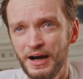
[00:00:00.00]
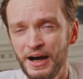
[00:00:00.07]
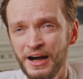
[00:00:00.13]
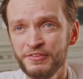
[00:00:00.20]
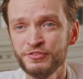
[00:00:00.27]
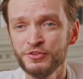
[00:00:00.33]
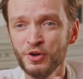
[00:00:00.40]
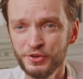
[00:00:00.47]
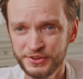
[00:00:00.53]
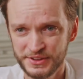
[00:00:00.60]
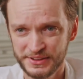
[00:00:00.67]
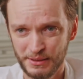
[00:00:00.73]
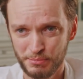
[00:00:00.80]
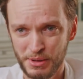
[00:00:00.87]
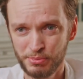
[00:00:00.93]
I've
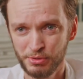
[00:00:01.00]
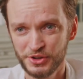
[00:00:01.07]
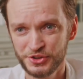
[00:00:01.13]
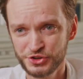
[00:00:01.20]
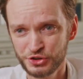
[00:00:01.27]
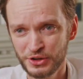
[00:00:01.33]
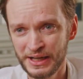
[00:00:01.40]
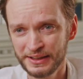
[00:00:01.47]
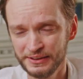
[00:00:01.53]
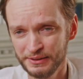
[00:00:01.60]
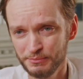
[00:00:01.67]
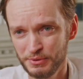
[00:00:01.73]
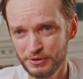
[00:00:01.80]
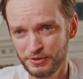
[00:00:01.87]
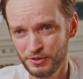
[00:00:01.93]
noticed that people are
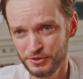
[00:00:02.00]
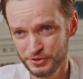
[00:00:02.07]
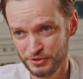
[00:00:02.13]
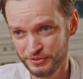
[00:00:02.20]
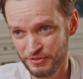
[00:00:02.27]
struggling because of